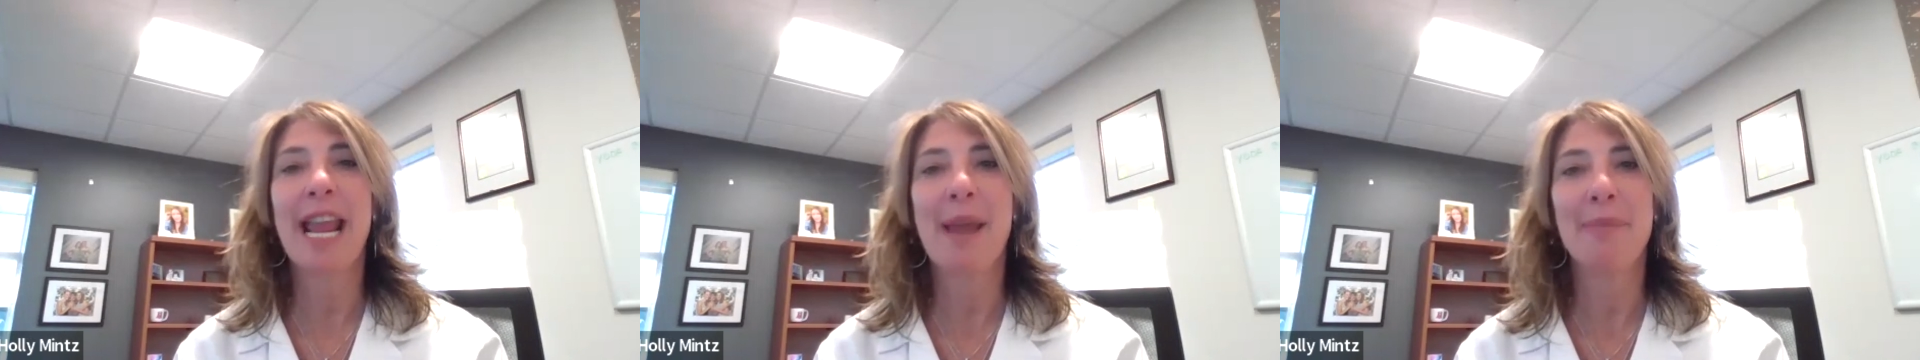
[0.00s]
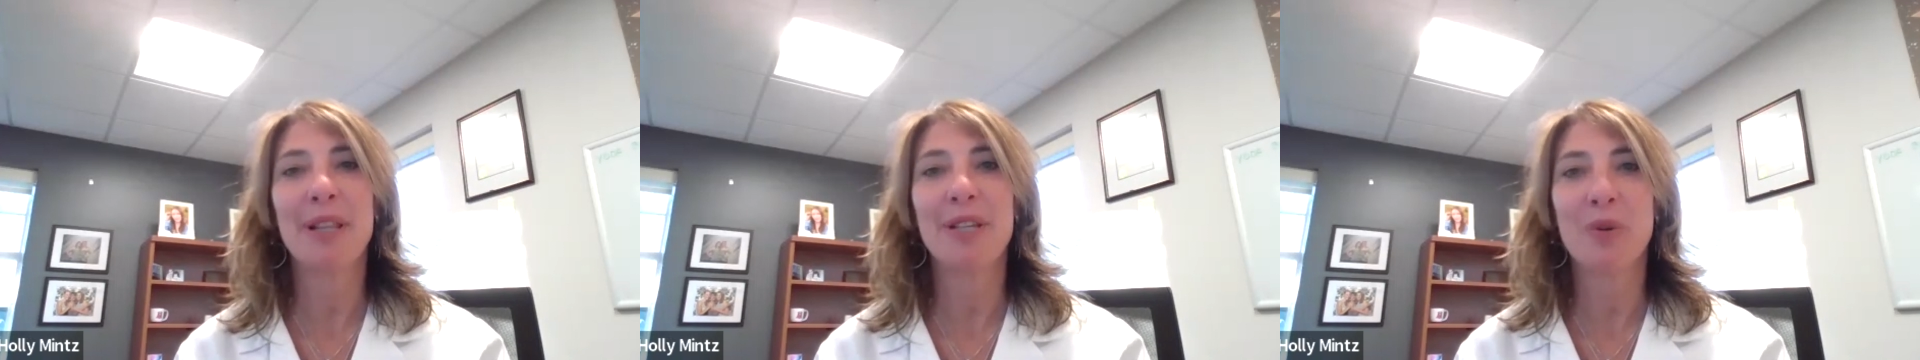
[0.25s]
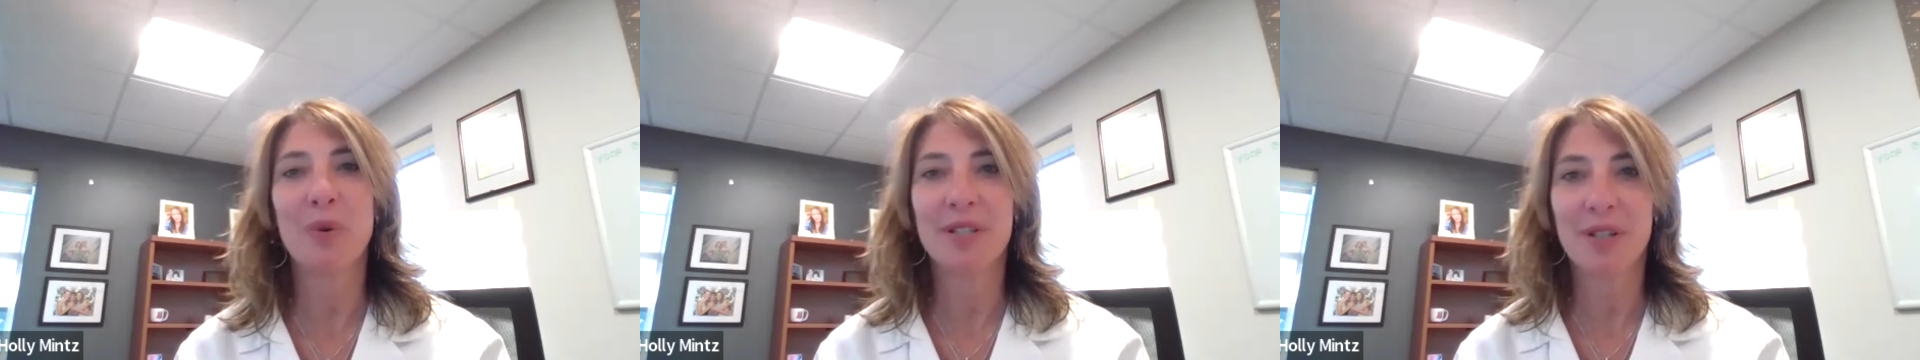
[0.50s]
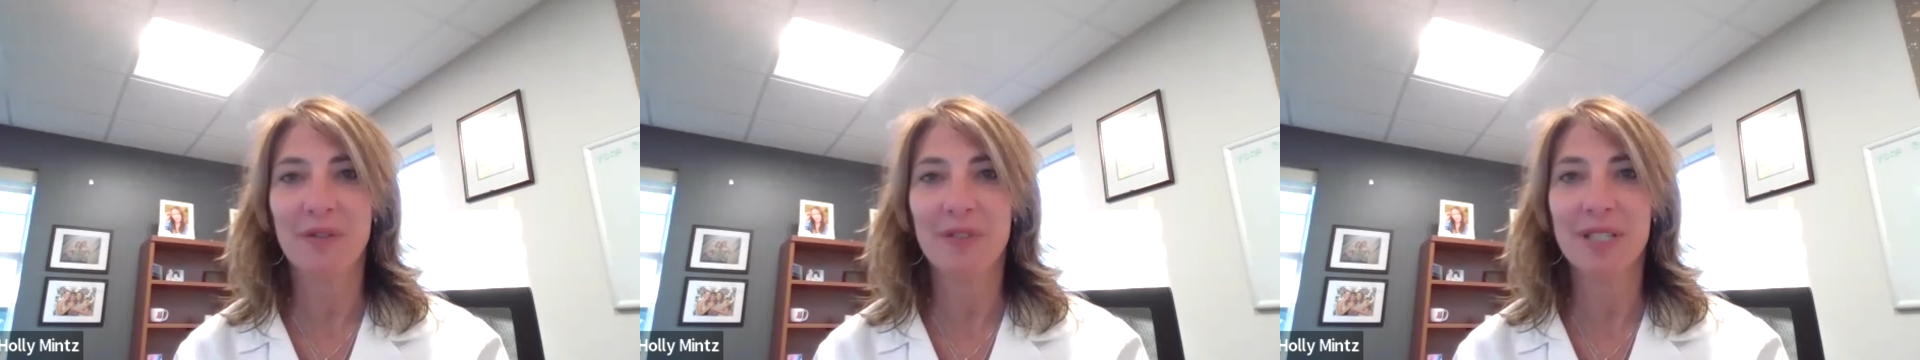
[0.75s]
Ambulatory
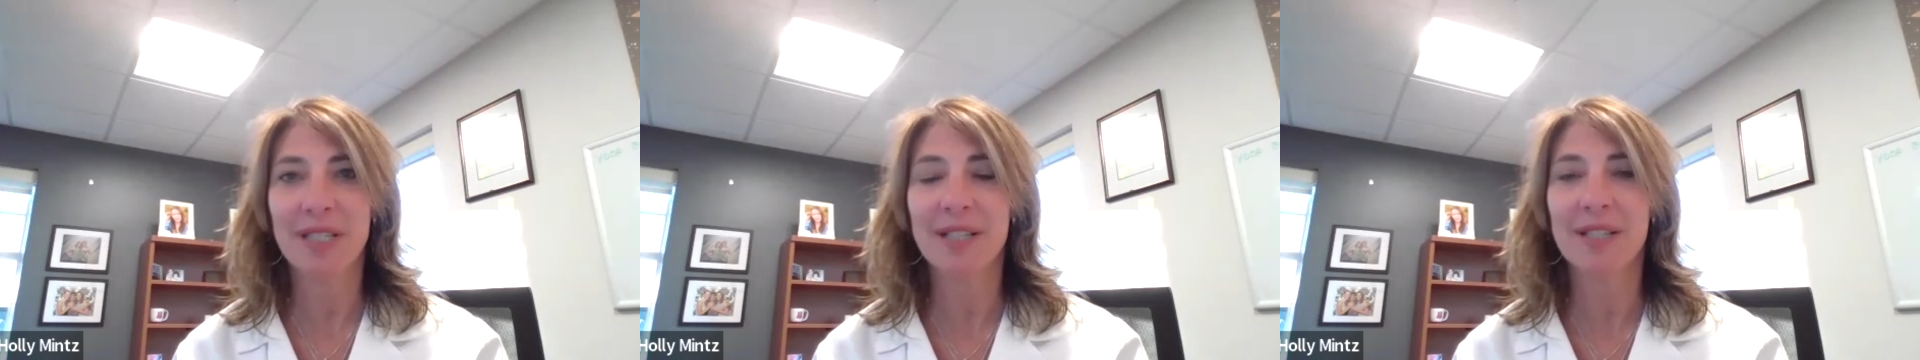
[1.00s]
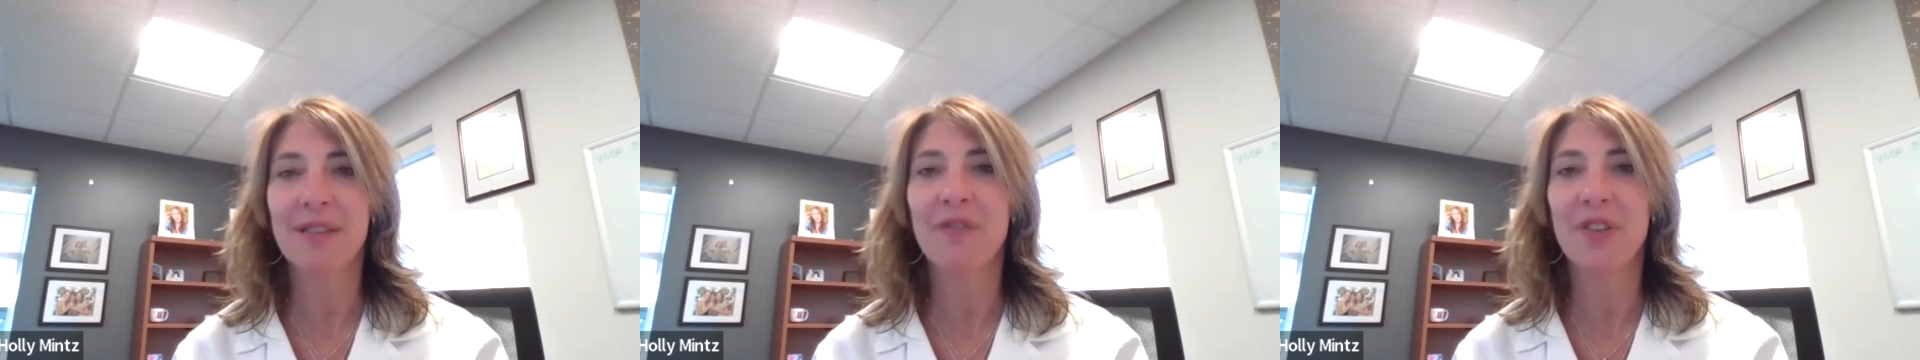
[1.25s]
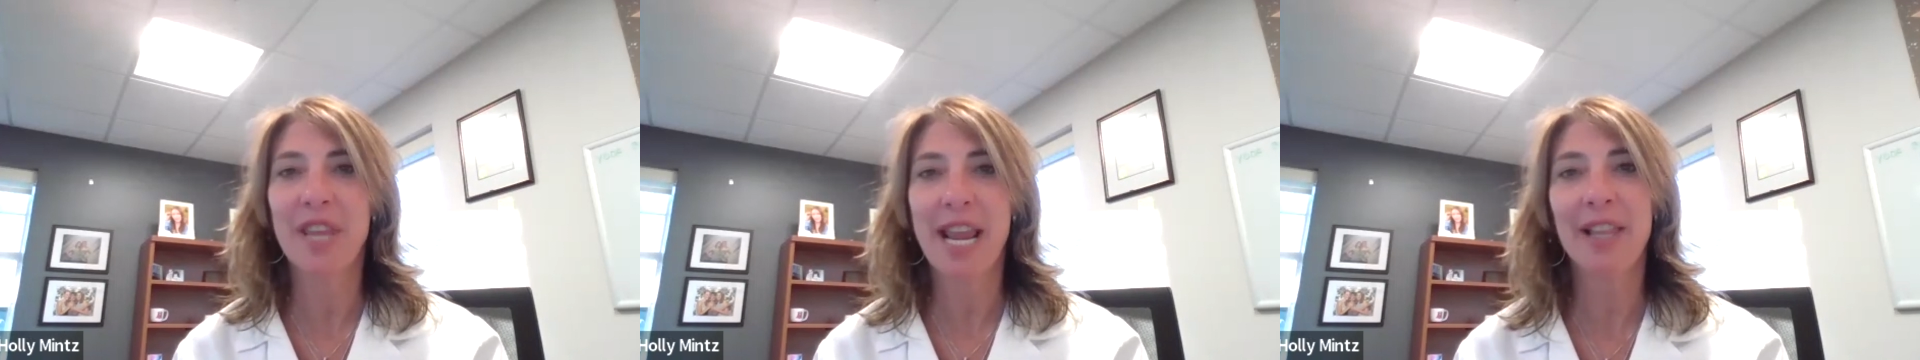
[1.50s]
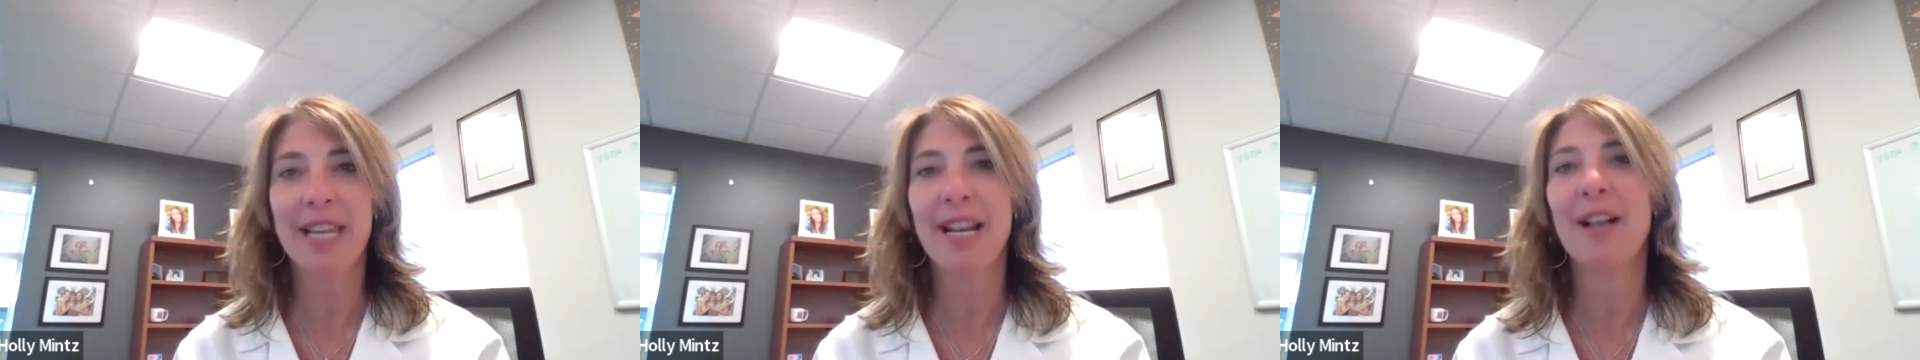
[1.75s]
Services for the
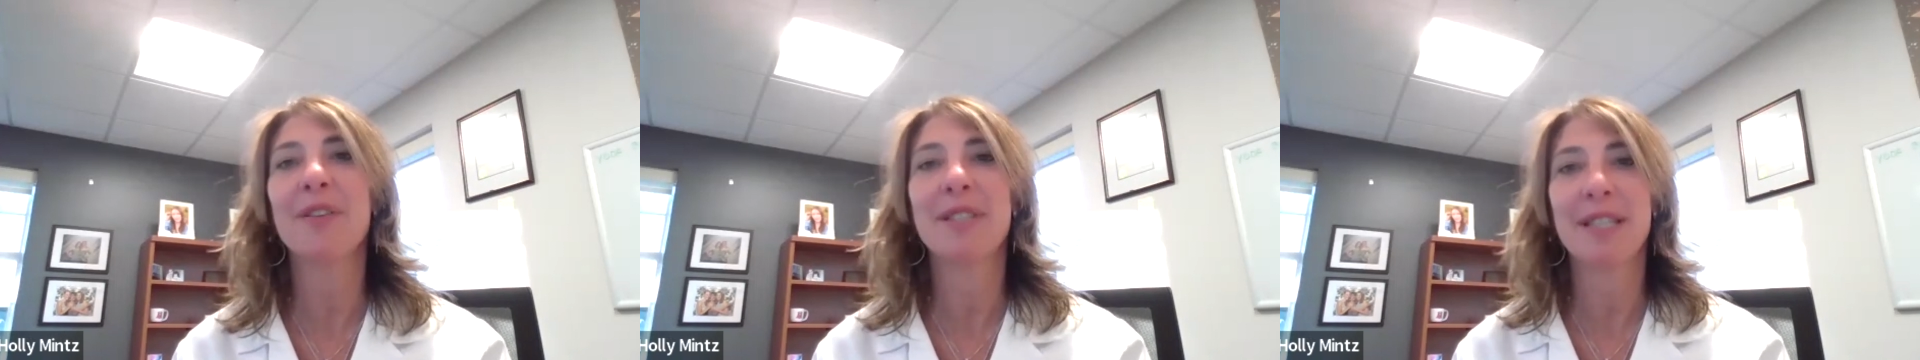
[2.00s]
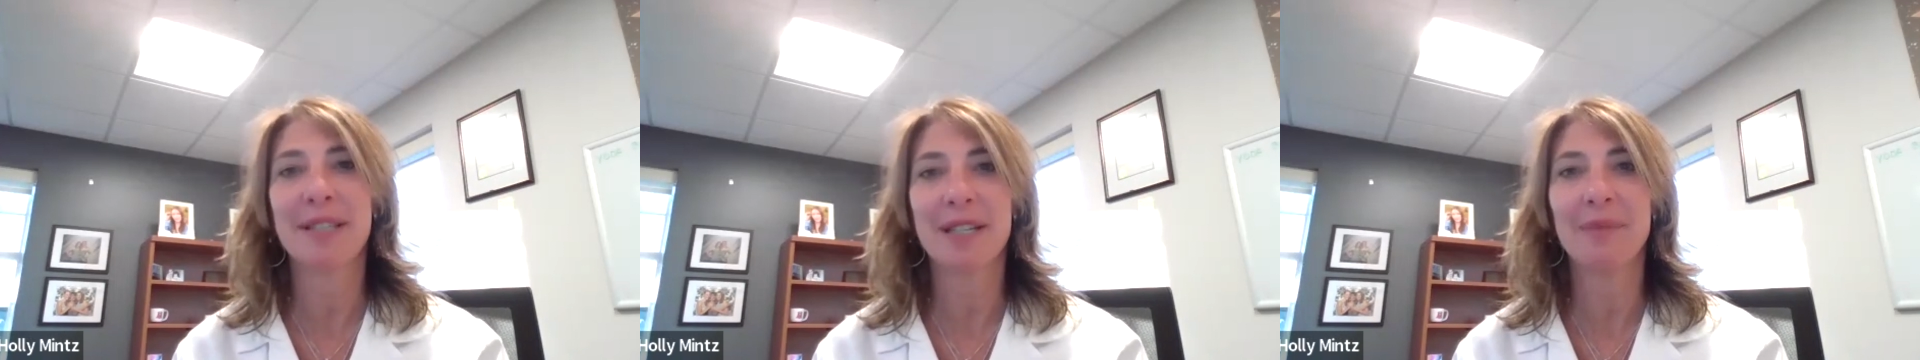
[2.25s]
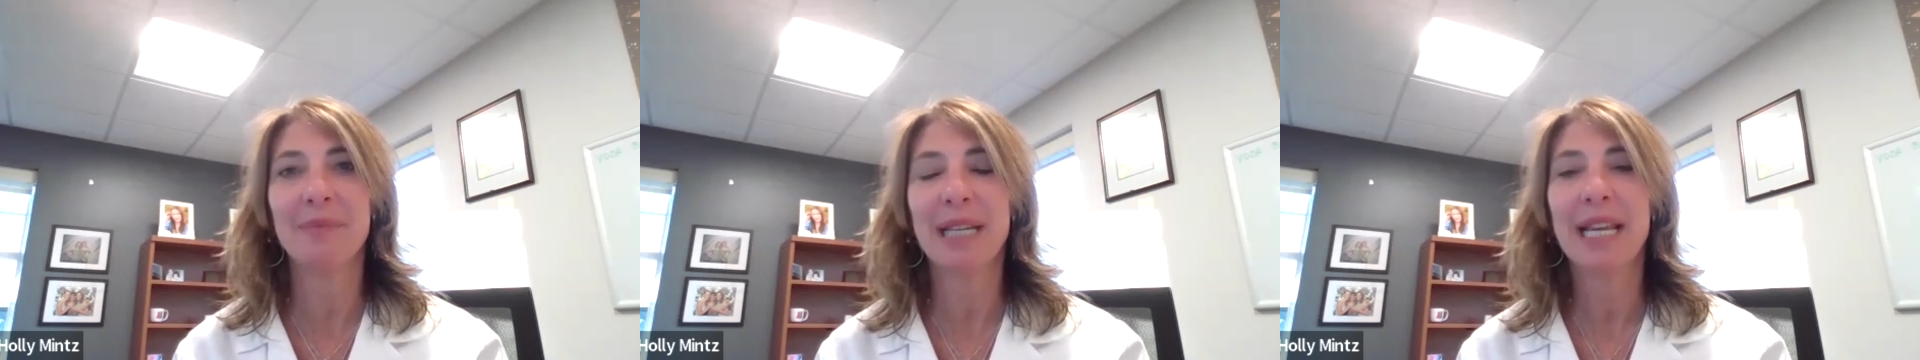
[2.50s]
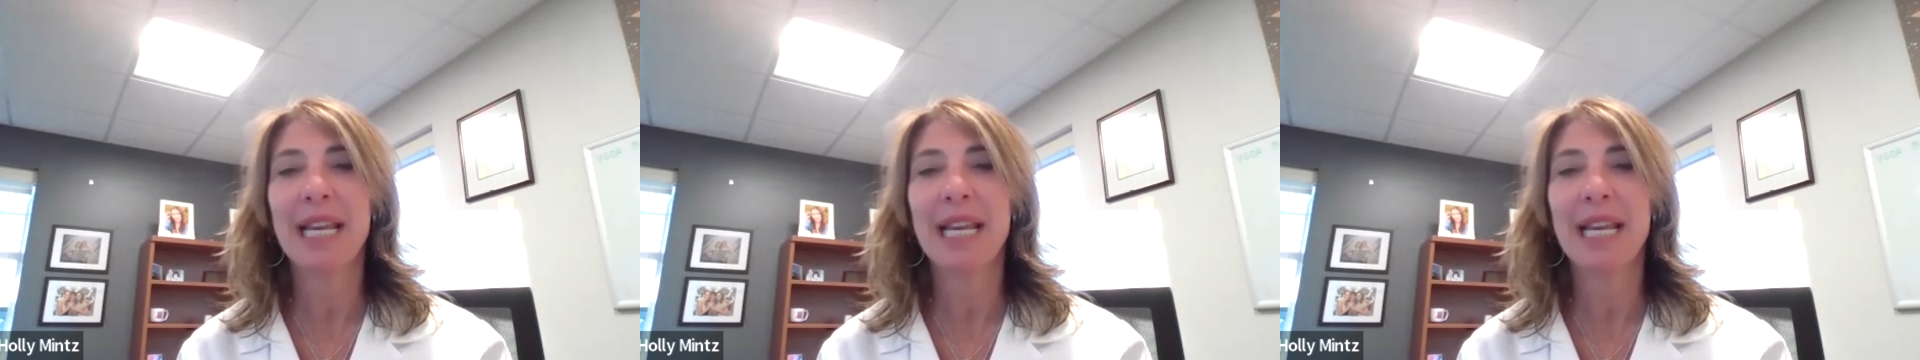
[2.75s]
Elliot Health System.